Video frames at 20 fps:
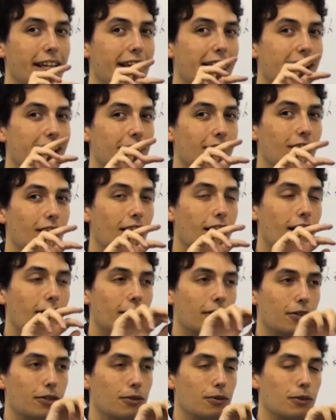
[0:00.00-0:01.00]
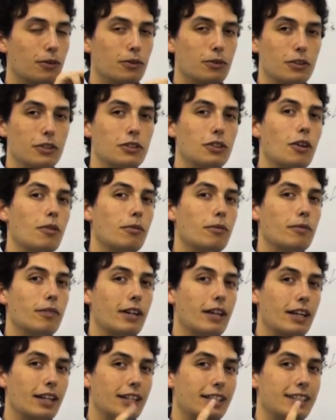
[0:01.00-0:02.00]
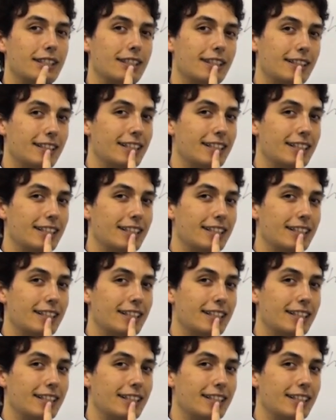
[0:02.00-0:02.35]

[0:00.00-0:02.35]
air through the top of our